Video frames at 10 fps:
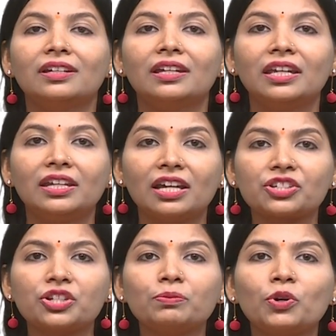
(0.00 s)

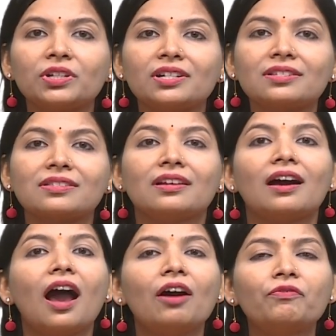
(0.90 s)
Induction motors
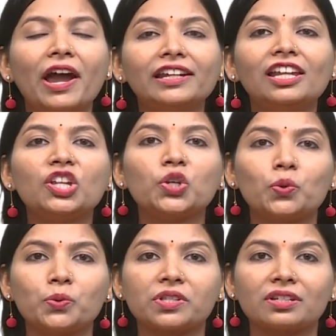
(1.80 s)
are widely
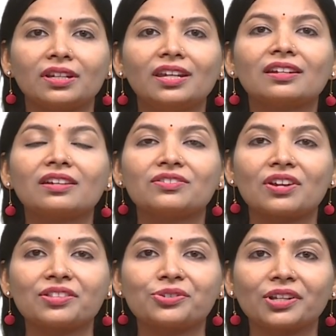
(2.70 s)
used in
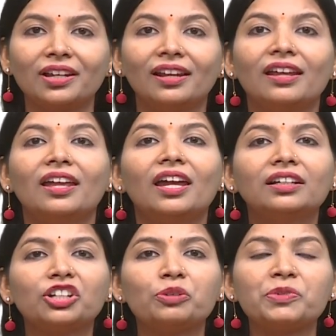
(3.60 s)
industrial
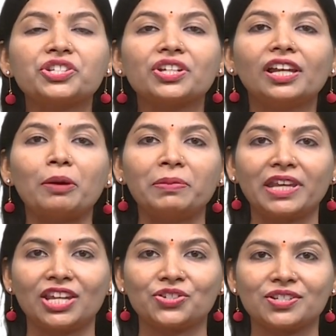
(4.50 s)
and commercial
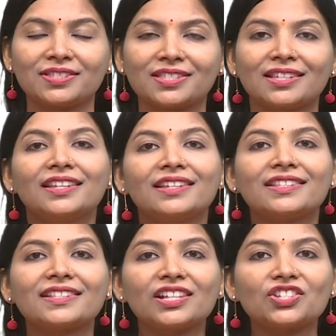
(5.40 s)
applications
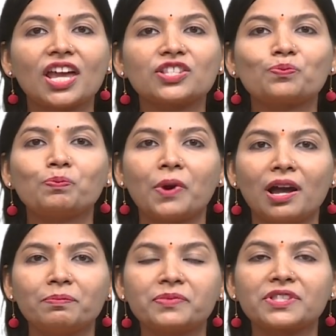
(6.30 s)
such as
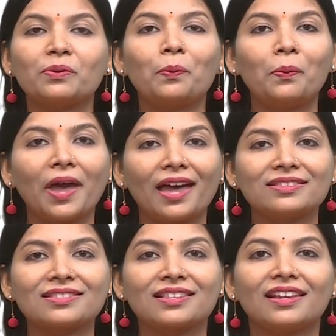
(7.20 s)
pumps,
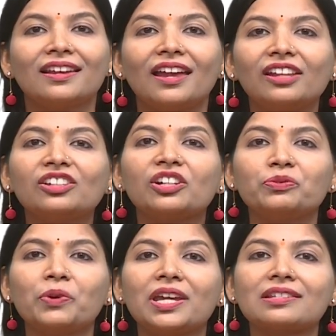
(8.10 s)
fans and
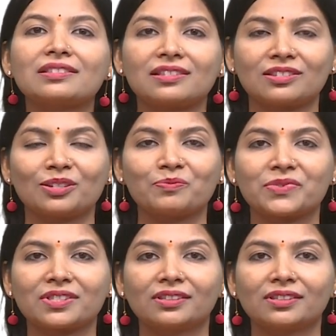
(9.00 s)
conveyor systems.